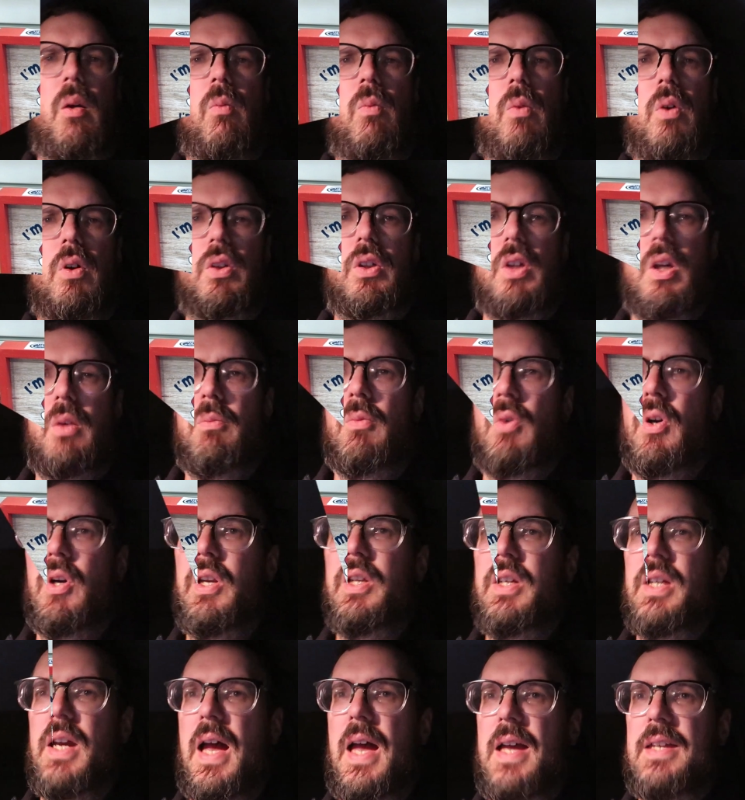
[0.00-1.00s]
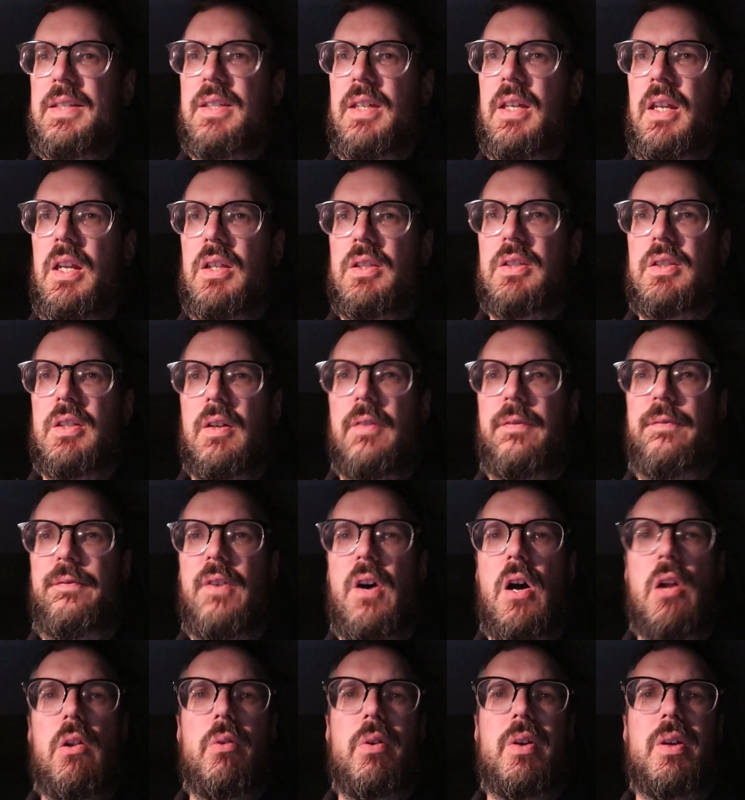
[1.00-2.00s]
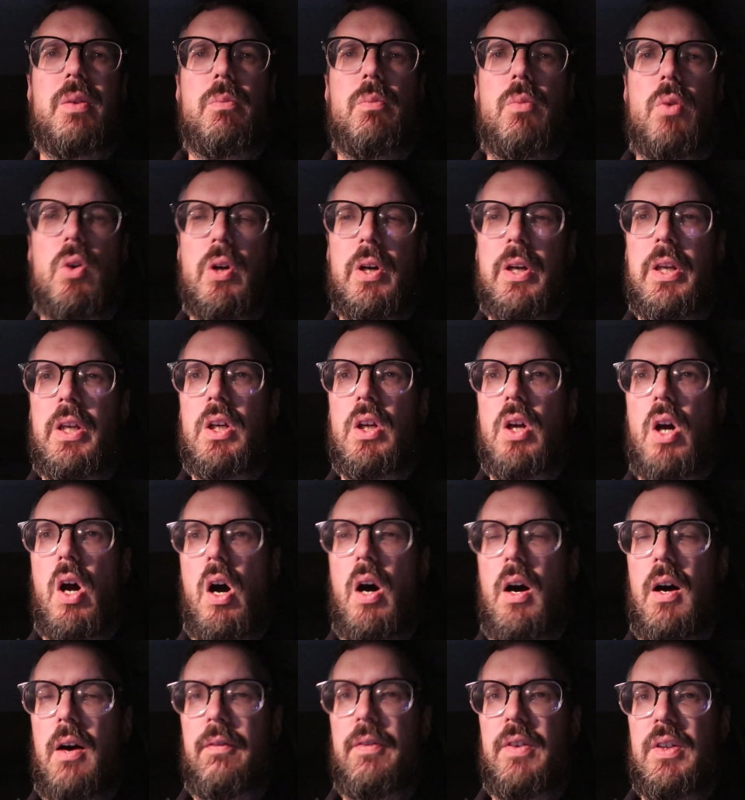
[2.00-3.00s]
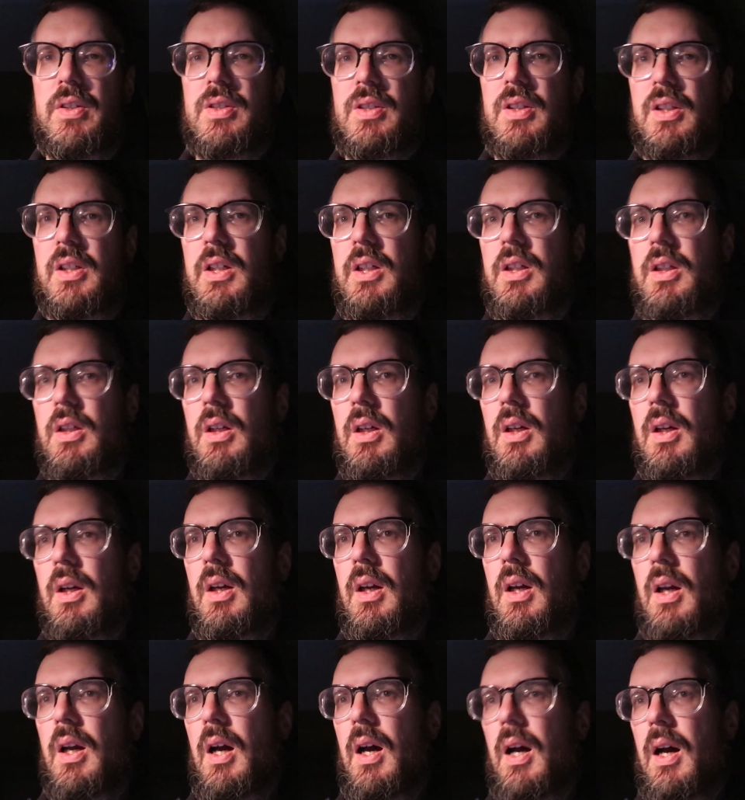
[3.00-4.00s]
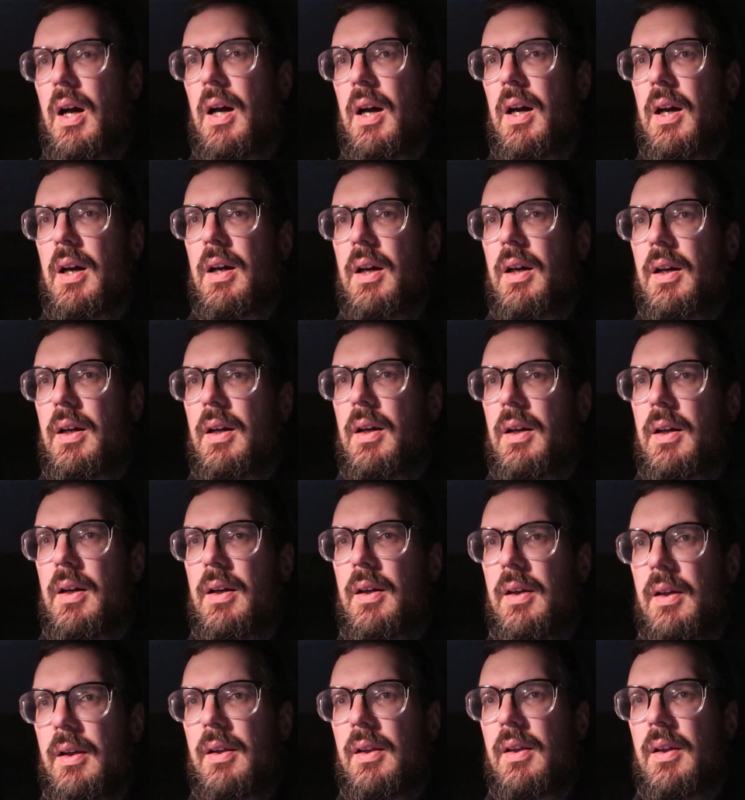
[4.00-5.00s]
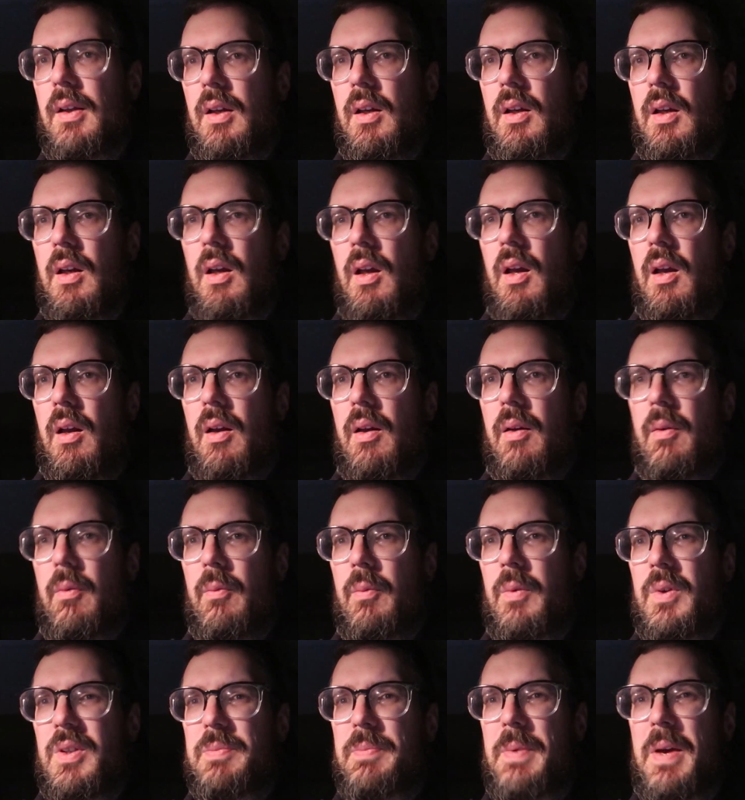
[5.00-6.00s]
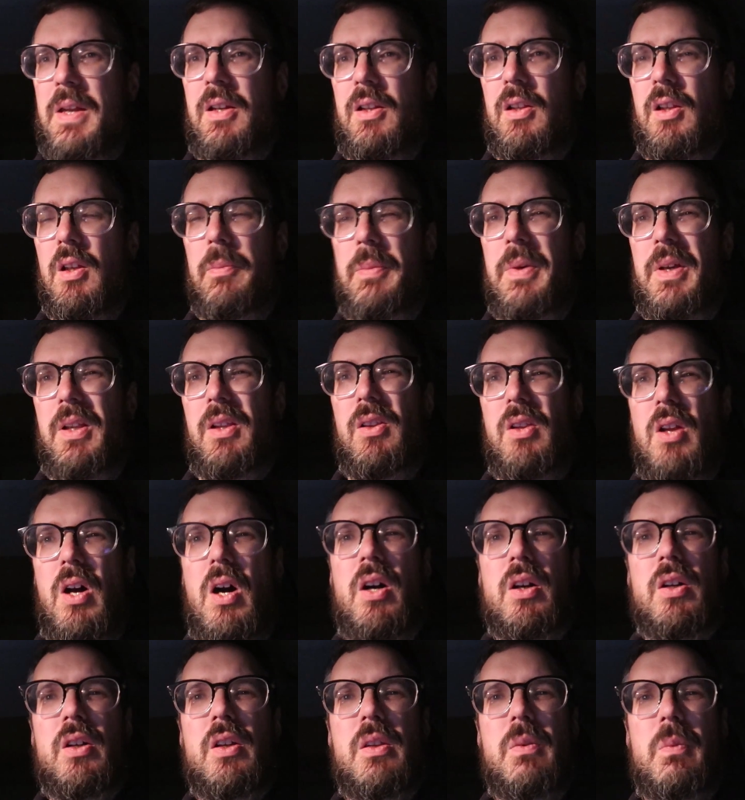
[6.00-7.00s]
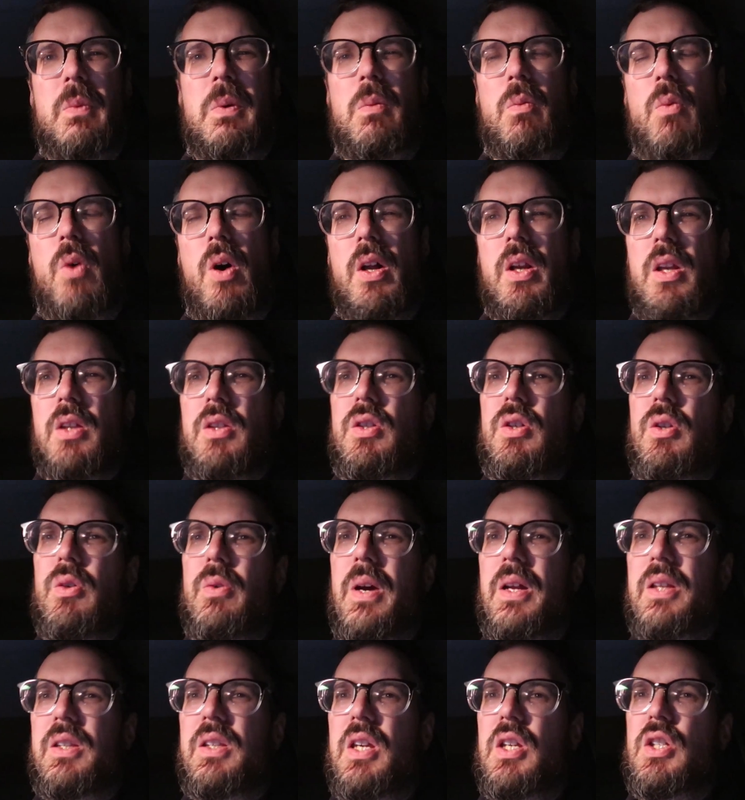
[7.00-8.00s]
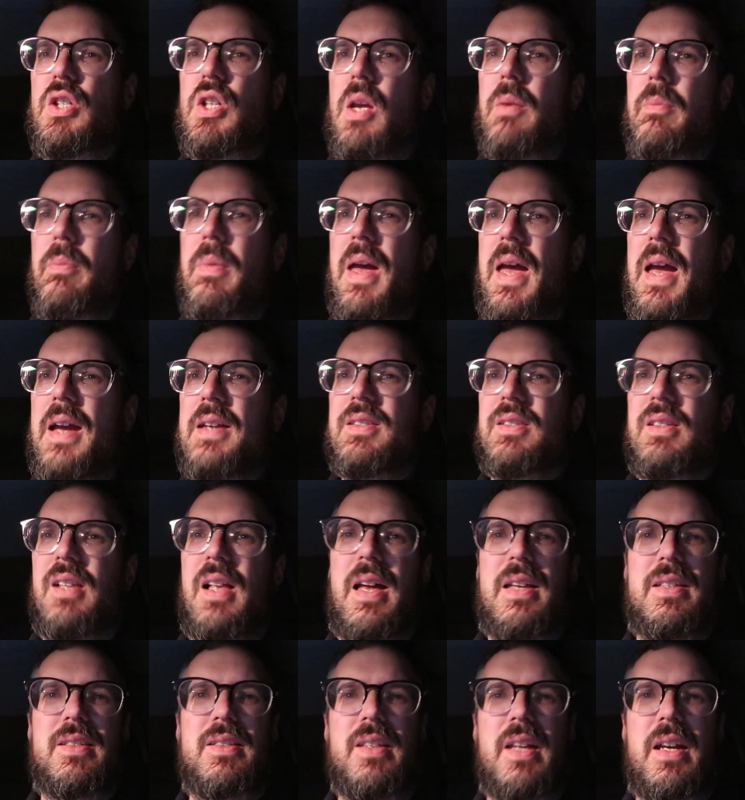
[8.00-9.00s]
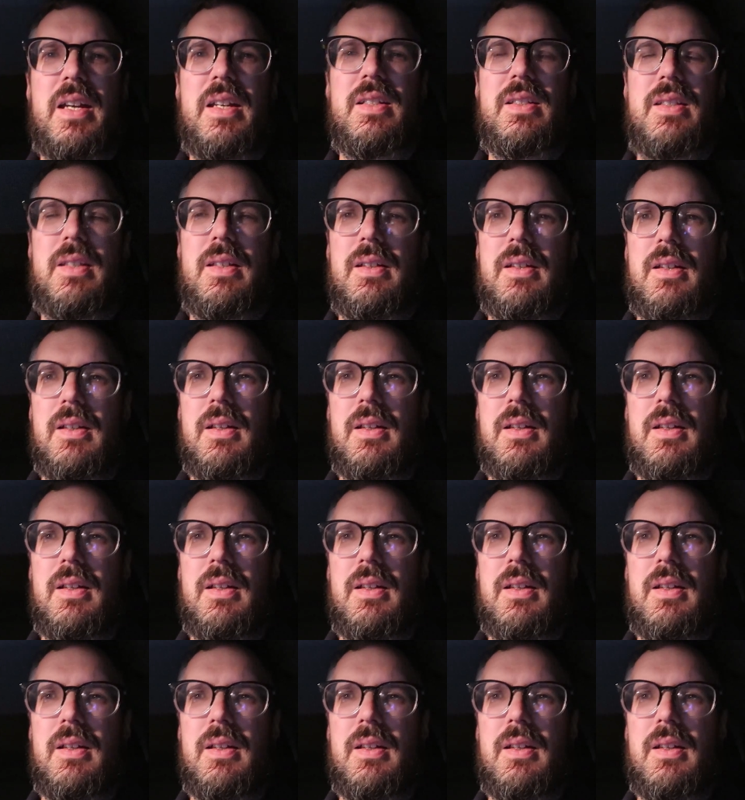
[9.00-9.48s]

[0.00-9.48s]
Well, good morning, guys. It is the following morning, obviously. Uh, We spent a little bit longer than we wanted to at T J Maxx last night,